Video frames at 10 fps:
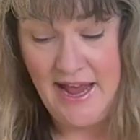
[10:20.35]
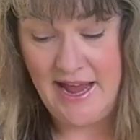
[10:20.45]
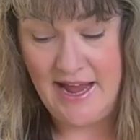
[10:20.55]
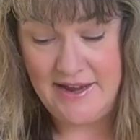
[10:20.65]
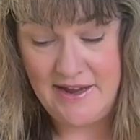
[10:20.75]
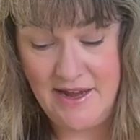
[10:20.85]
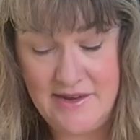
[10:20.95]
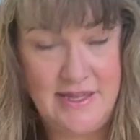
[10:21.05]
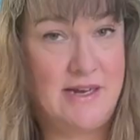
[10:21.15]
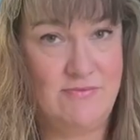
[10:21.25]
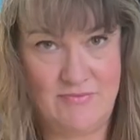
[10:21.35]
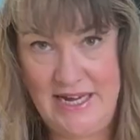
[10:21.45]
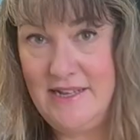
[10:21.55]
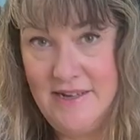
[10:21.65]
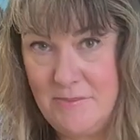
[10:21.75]
And I like
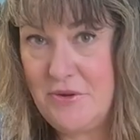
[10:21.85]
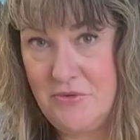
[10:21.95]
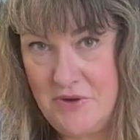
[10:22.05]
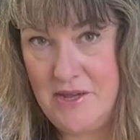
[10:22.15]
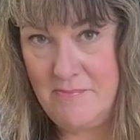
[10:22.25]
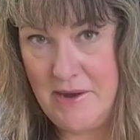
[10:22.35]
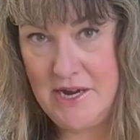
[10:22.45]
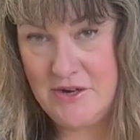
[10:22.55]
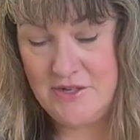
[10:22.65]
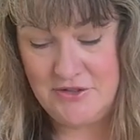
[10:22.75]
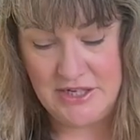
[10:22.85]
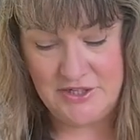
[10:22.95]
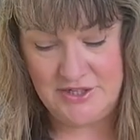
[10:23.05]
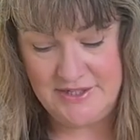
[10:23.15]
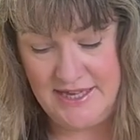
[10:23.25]
write a number 3 by your
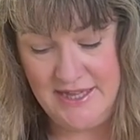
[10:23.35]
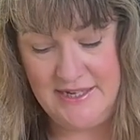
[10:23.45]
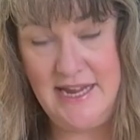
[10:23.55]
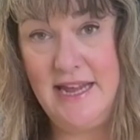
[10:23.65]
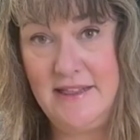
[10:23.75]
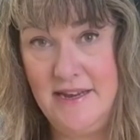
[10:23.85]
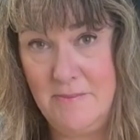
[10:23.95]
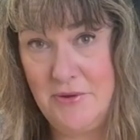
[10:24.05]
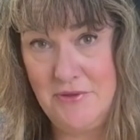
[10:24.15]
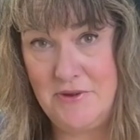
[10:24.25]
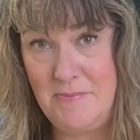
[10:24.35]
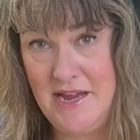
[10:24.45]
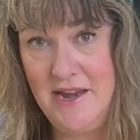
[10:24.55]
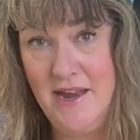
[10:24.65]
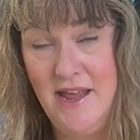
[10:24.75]
instructions and then take the number 3
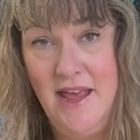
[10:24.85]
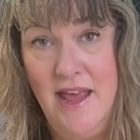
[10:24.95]
pin.